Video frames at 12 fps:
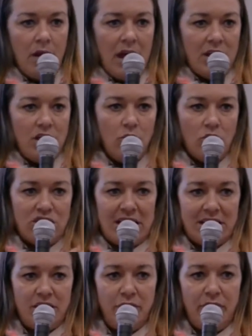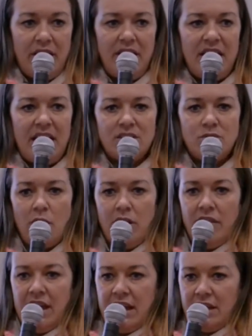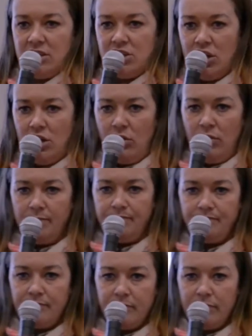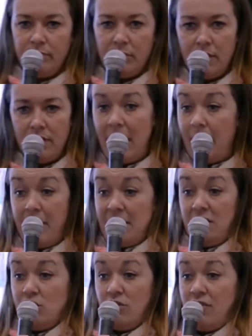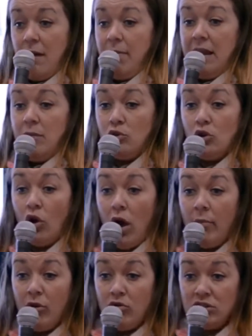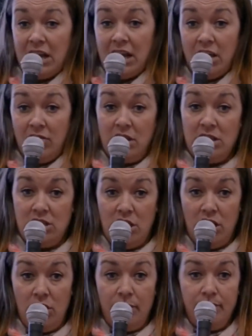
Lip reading: and you watched Act 3 and then Act 1 and then Act 2, that message of that play would not come across accurately to you.